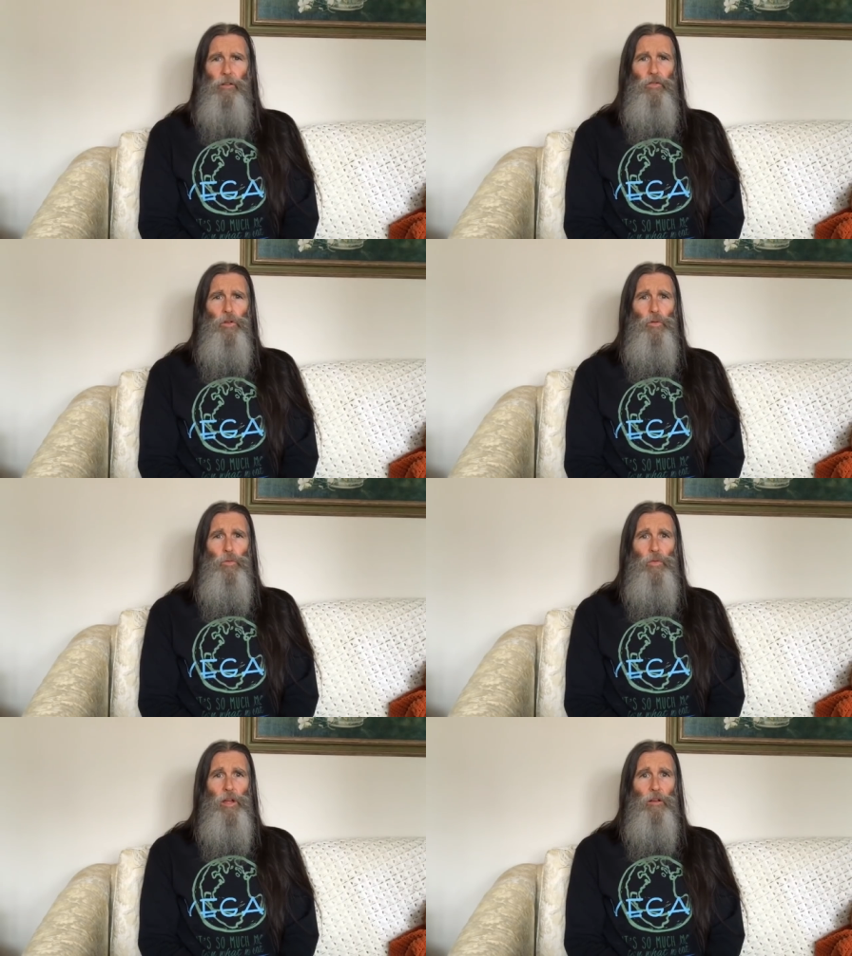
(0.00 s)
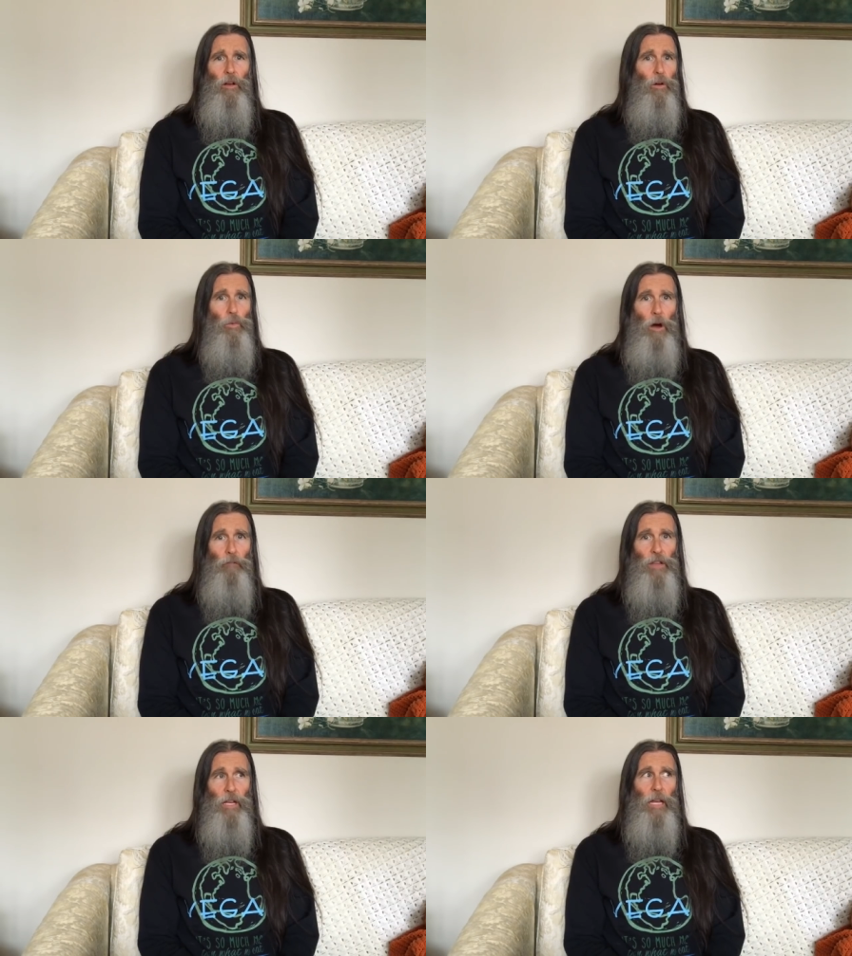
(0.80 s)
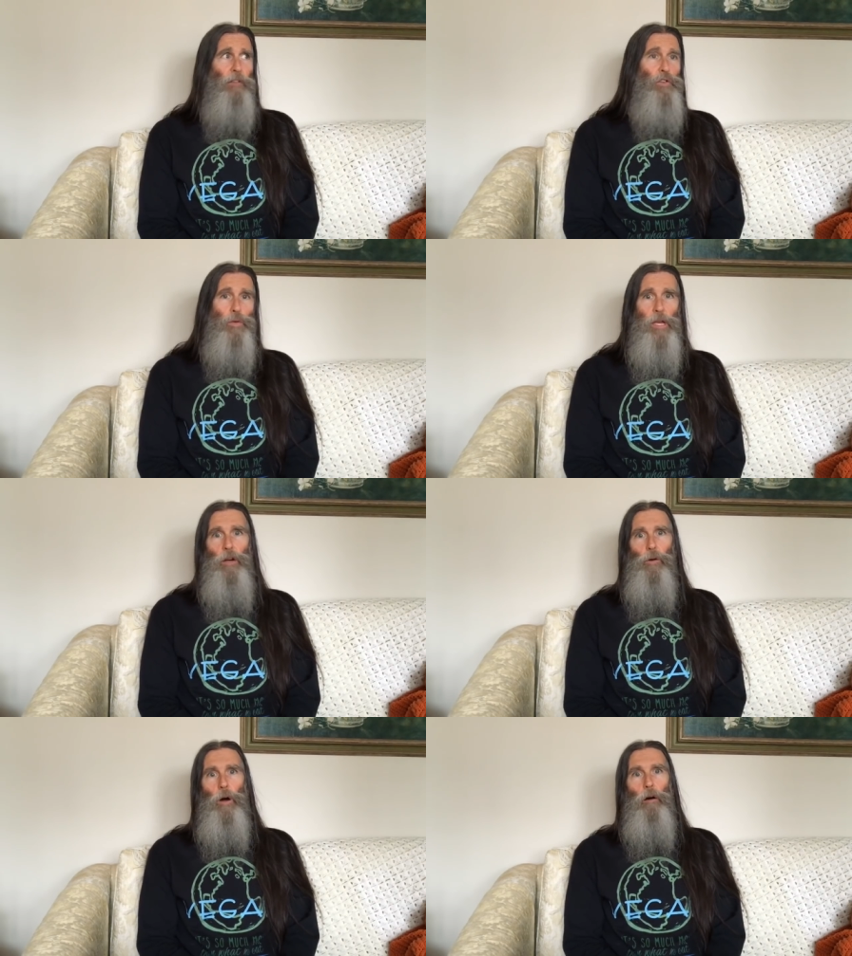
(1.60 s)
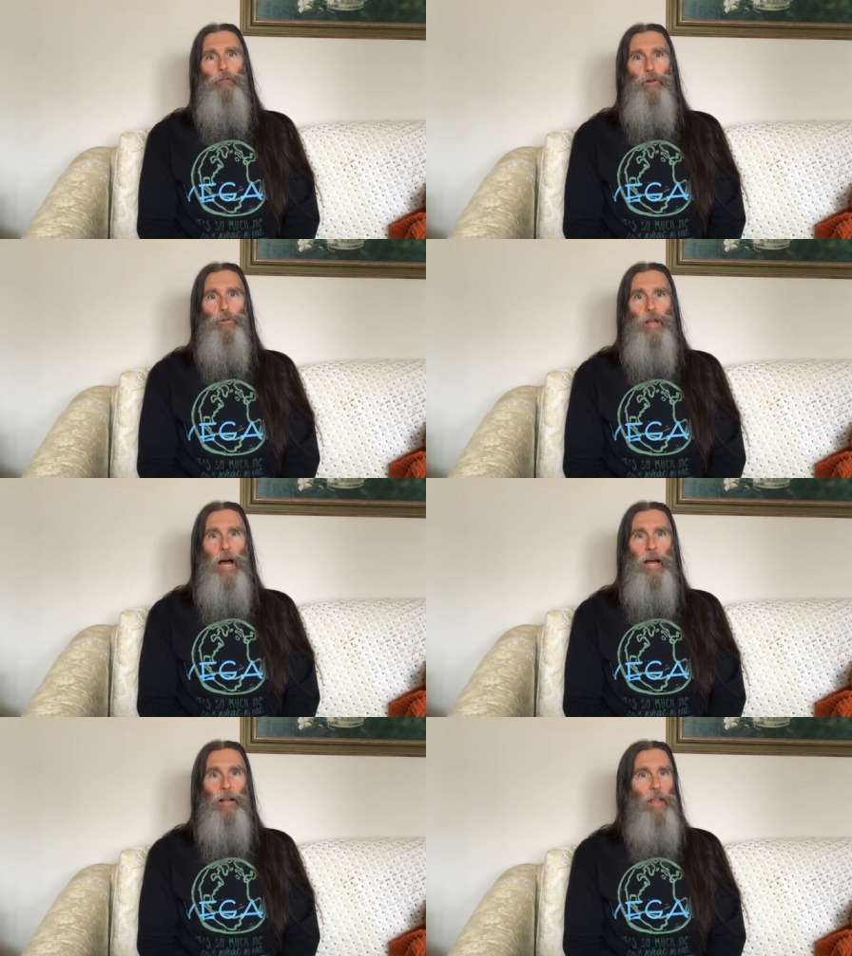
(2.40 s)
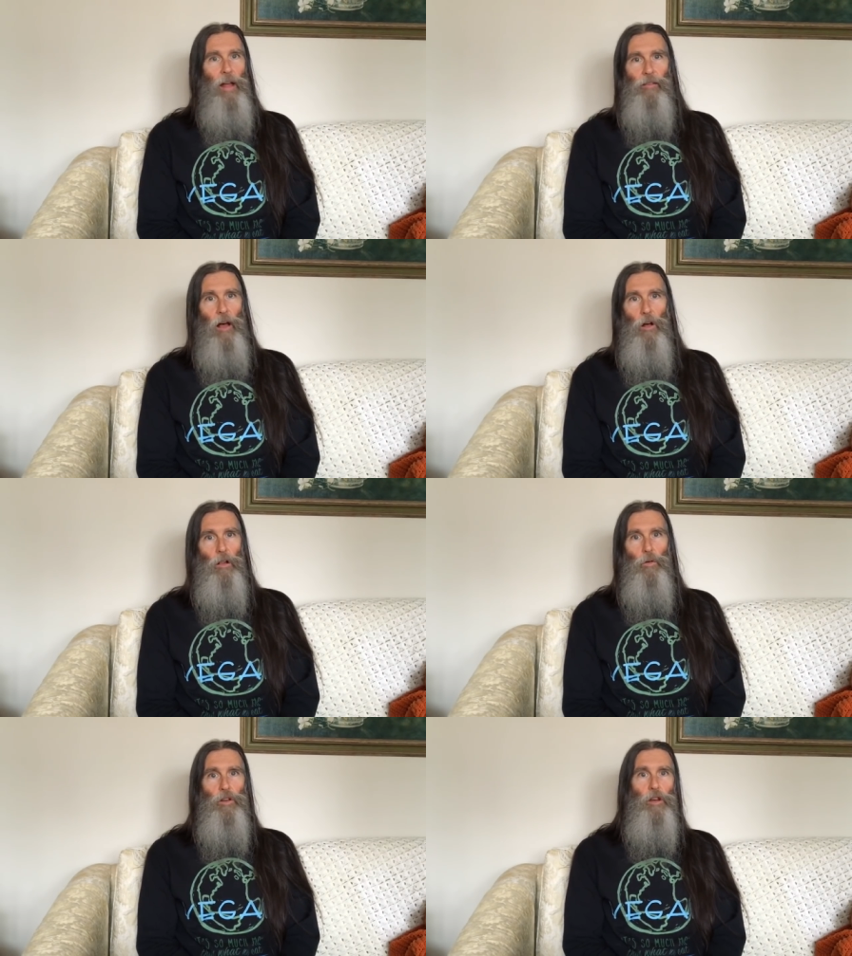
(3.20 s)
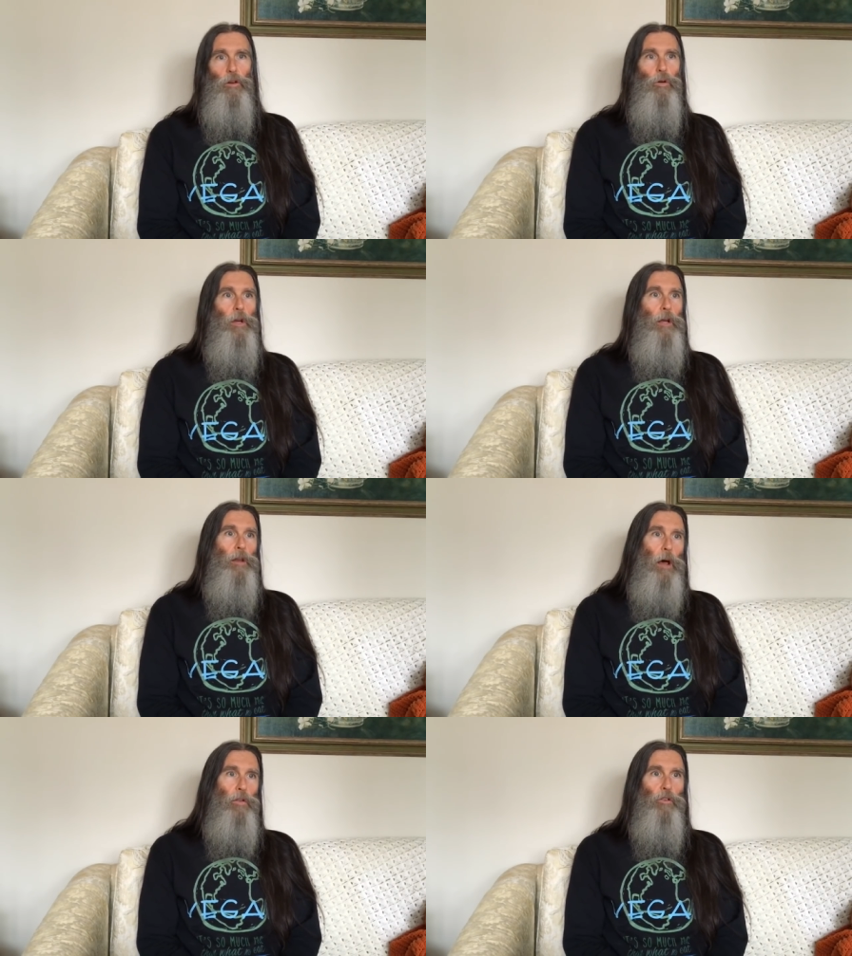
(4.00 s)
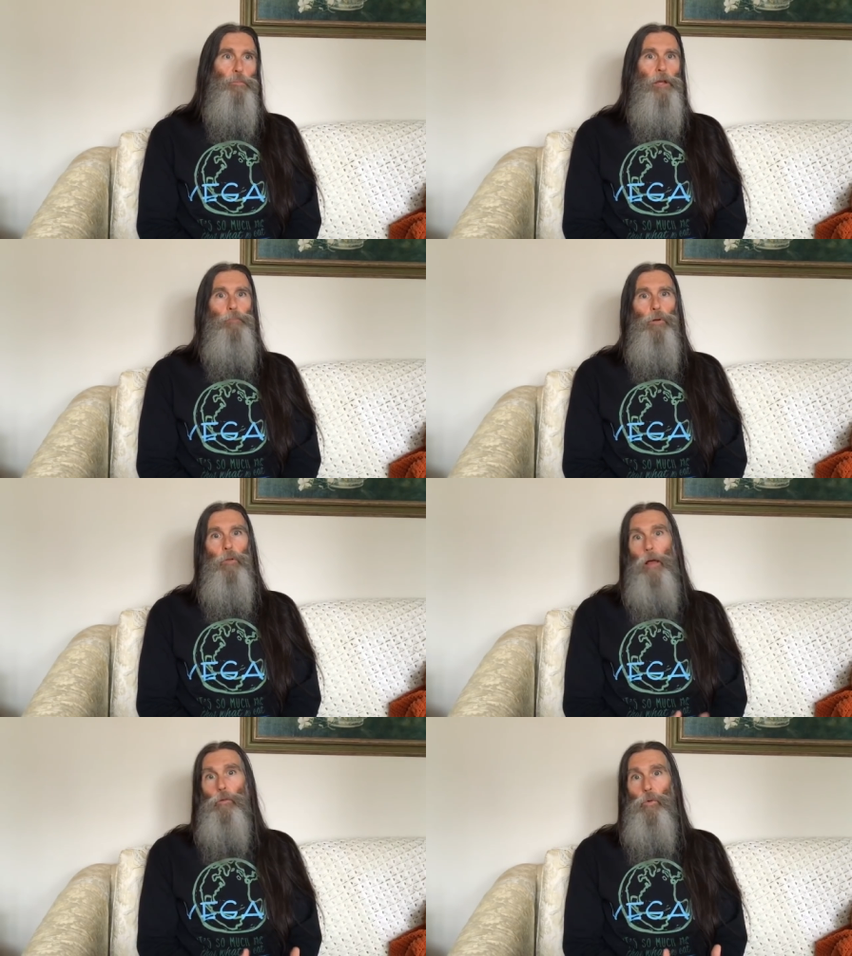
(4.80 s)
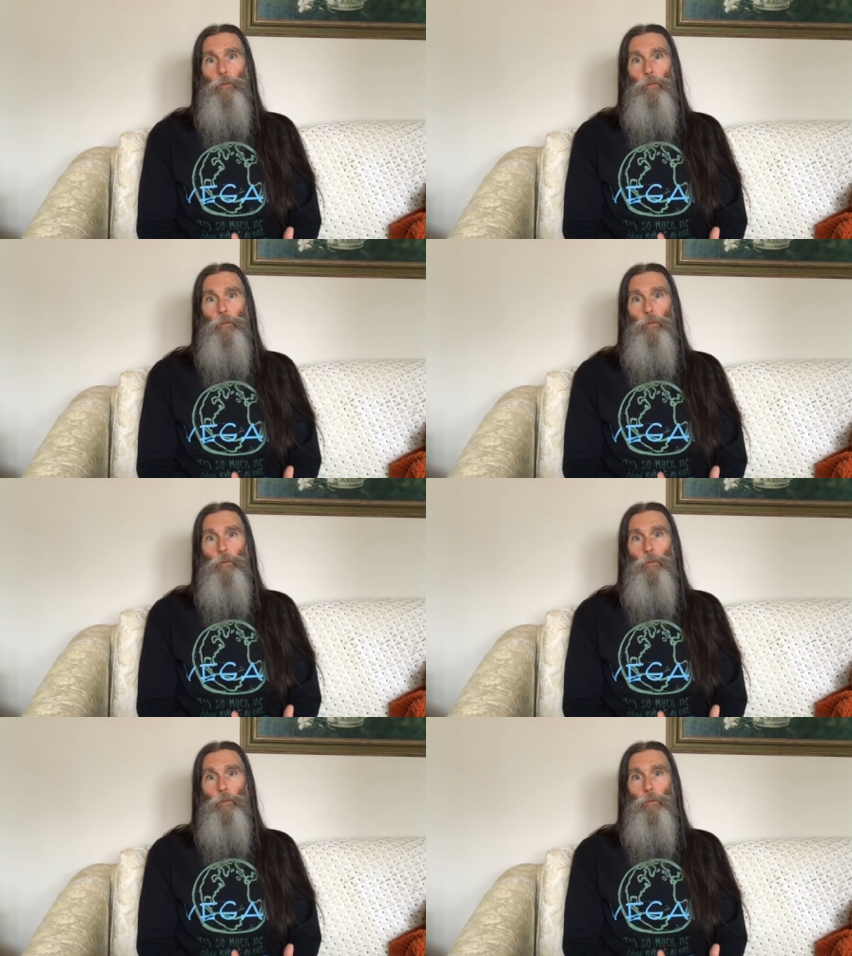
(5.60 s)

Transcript: if you are raw vegan if you eat a raw food diet that's all on you now there's people like